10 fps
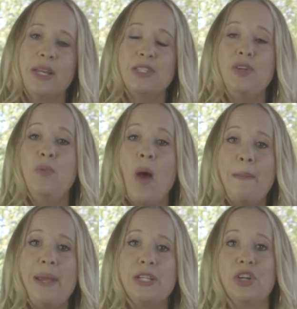So you want
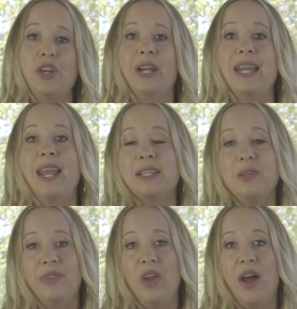to make sure you're connecting
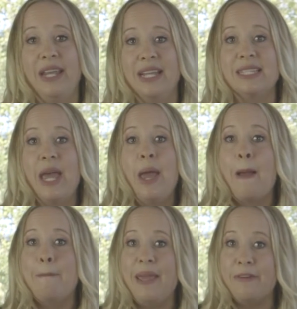with the audience
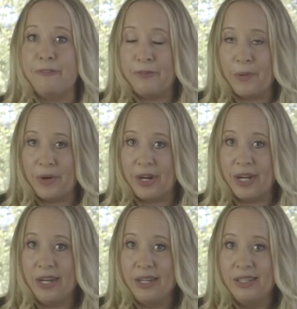
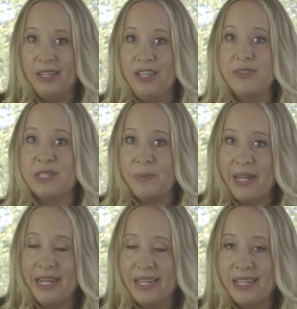before you
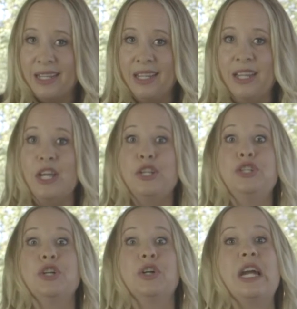speak,
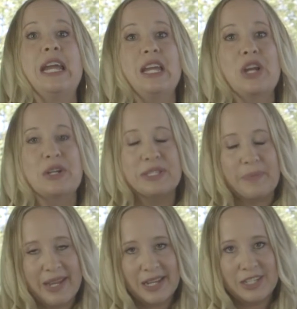during your
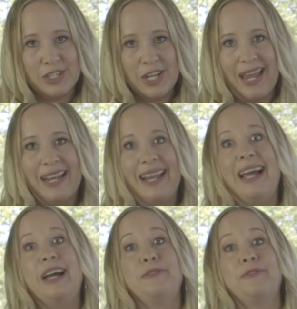speech, and
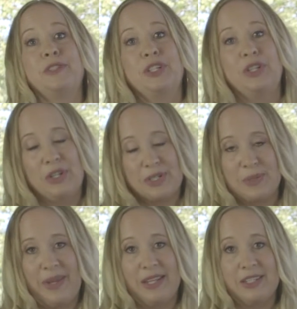after your
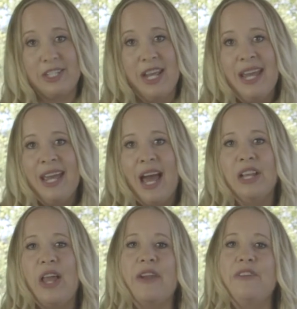speech. A
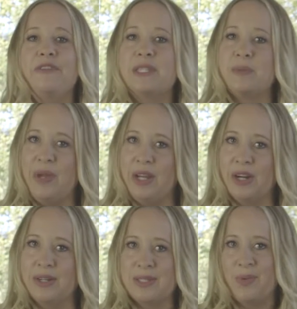lot of
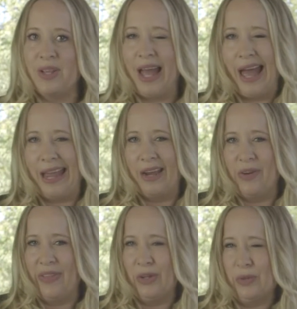speakers will hide
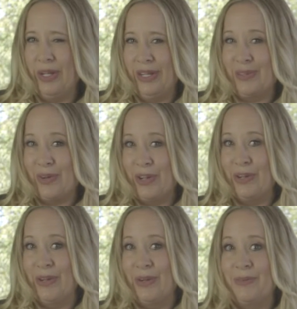out in the green
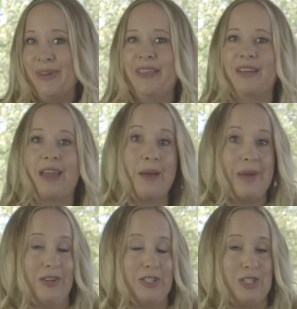room, and they'll come
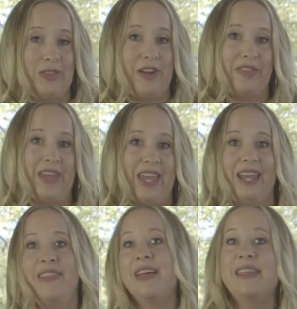out and do their
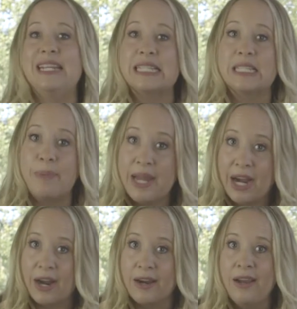thing, and then they
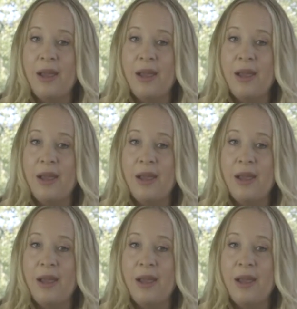disappear.